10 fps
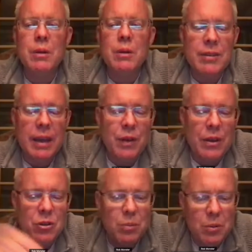Jeff has
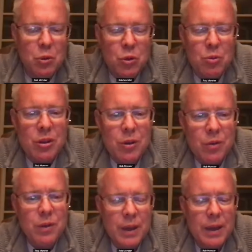to unmute himself,
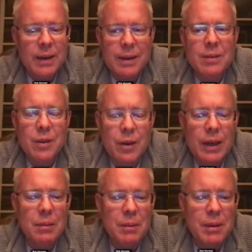so I
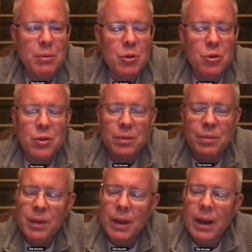didn't need to mute you.
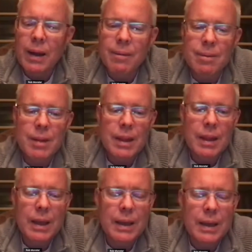I
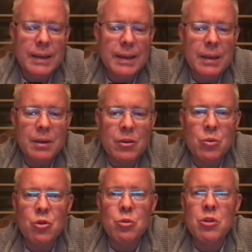did it because there was
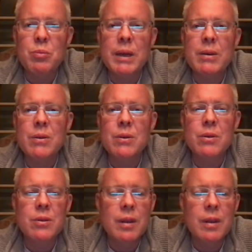too much background noise.